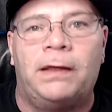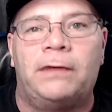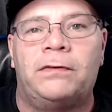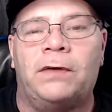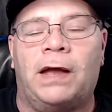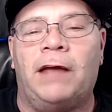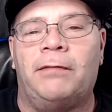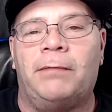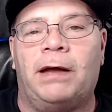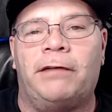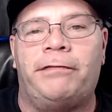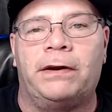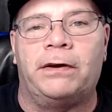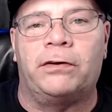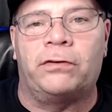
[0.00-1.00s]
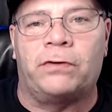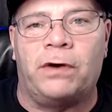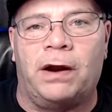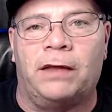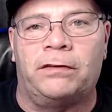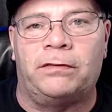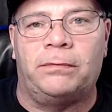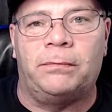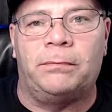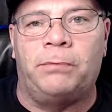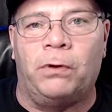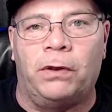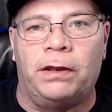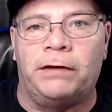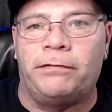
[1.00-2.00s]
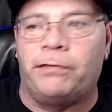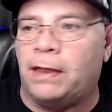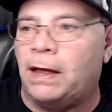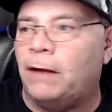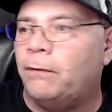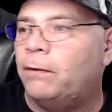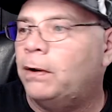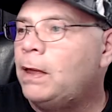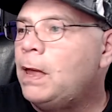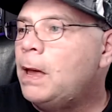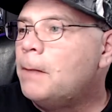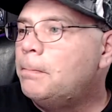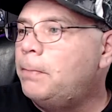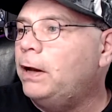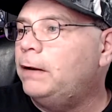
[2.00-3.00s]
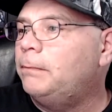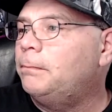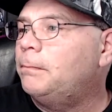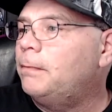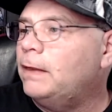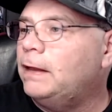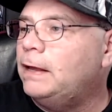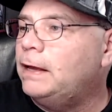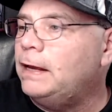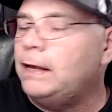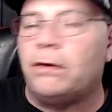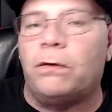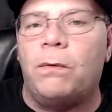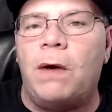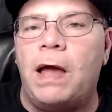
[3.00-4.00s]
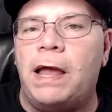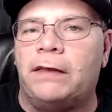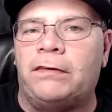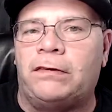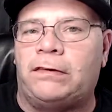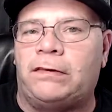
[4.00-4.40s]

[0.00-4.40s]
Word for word: So I have my fingers crossed pulling for that one. But either way, it's